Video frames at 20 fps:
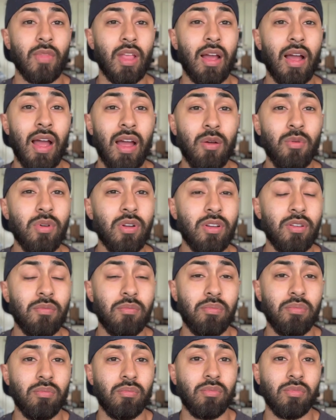I would,
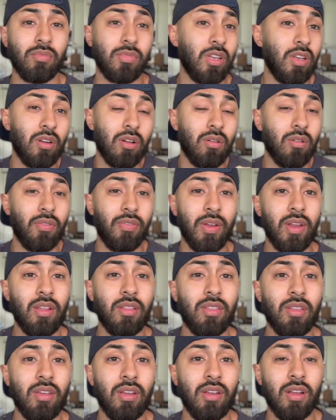you know, if
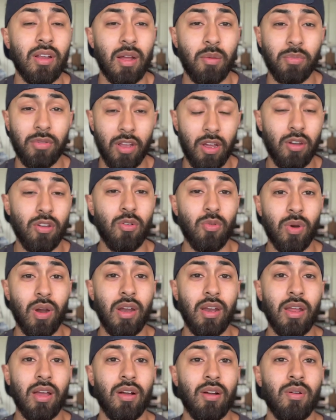anything, I'm telling you right
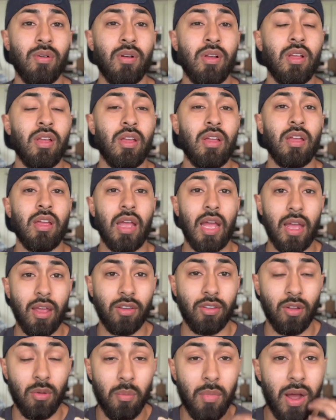now,
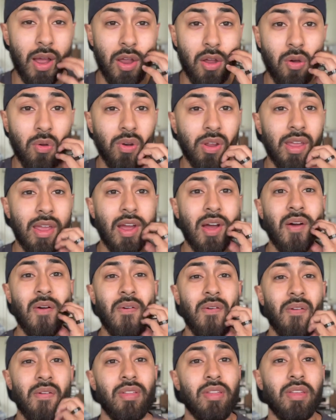as on my own
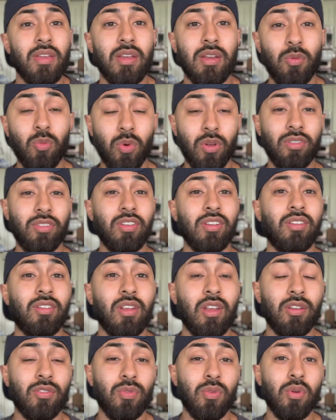account, it was
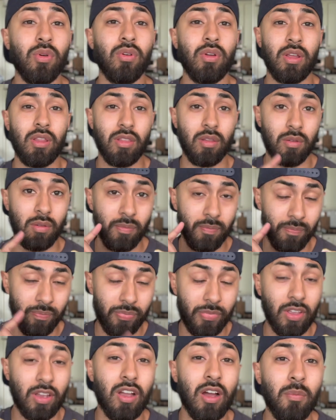successful, and the,
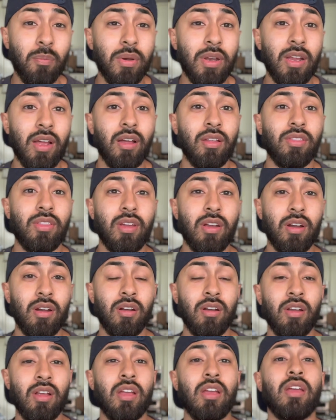the company out
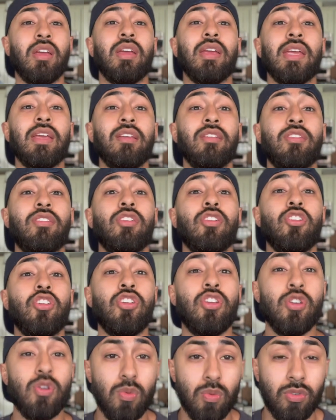there is
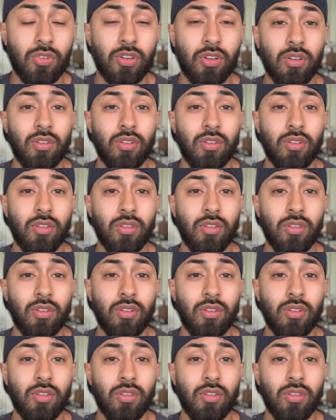huge.